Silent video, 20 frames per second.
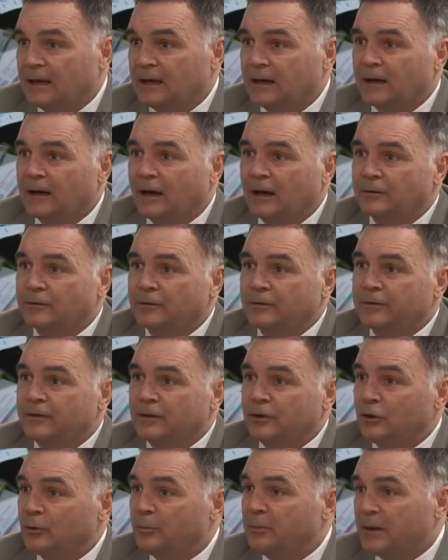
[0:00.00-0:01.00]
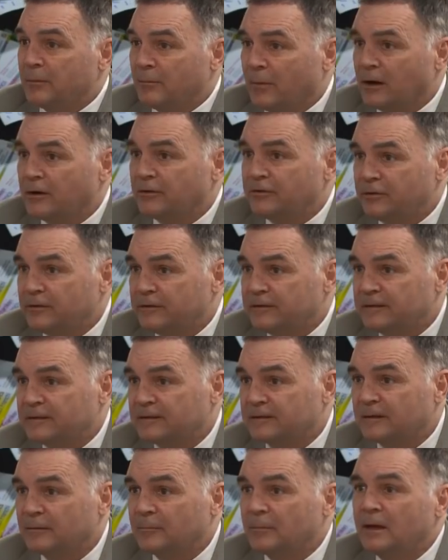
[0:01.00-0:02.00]
under the European monetary
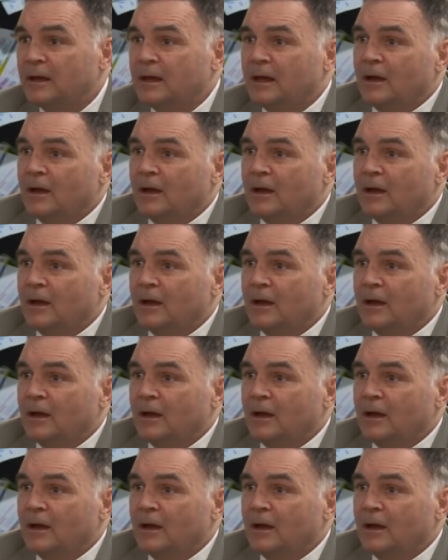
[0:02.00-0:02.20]
system